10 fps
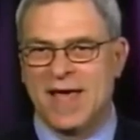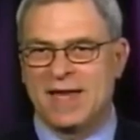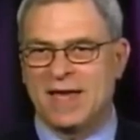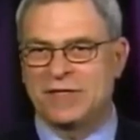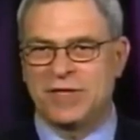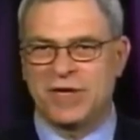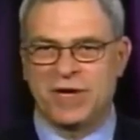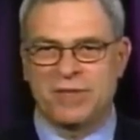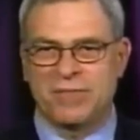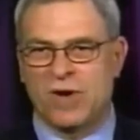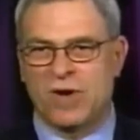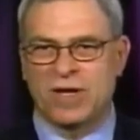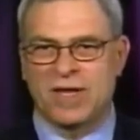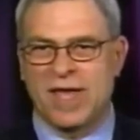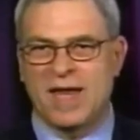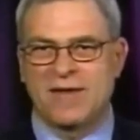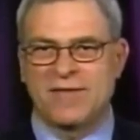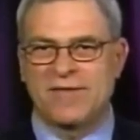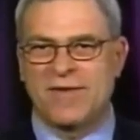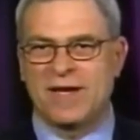And he had to share the ball, and he had
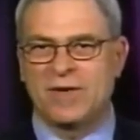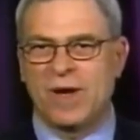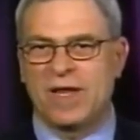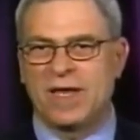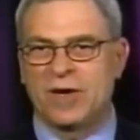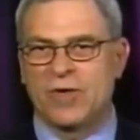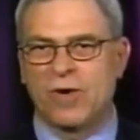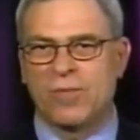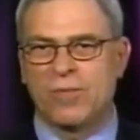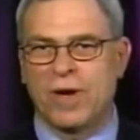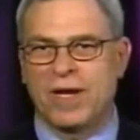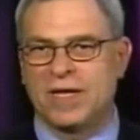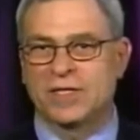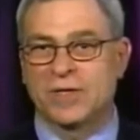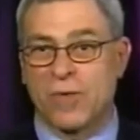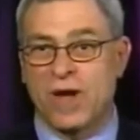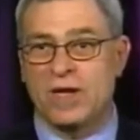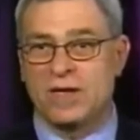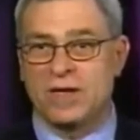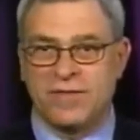to find a way to incorporate his
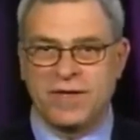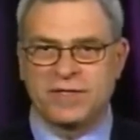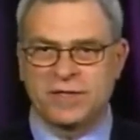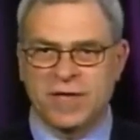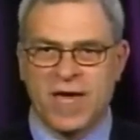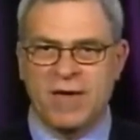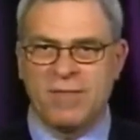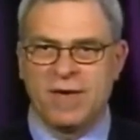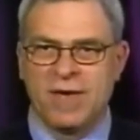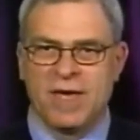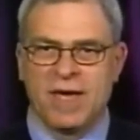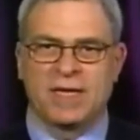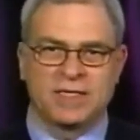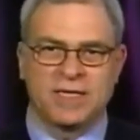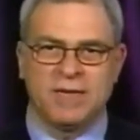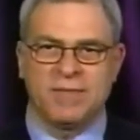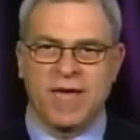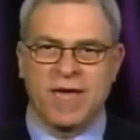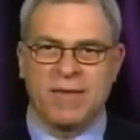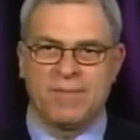great individual game in a team
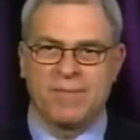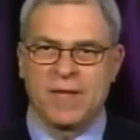game